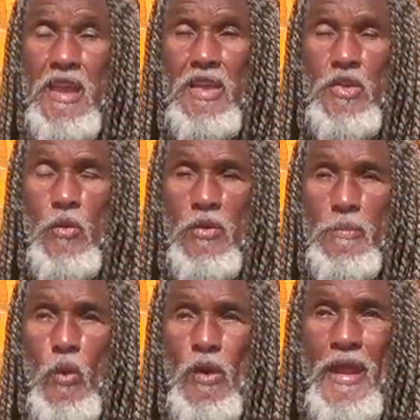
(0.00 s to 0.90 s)
nature was
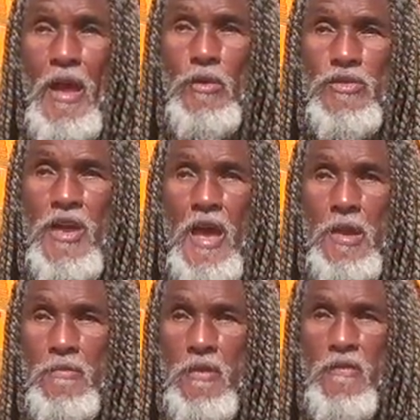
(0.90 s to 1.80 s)
born outside
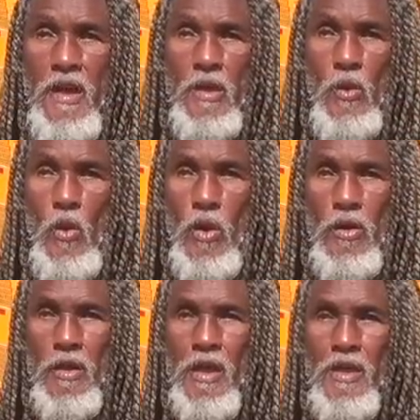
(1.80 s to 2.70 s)
of divine order,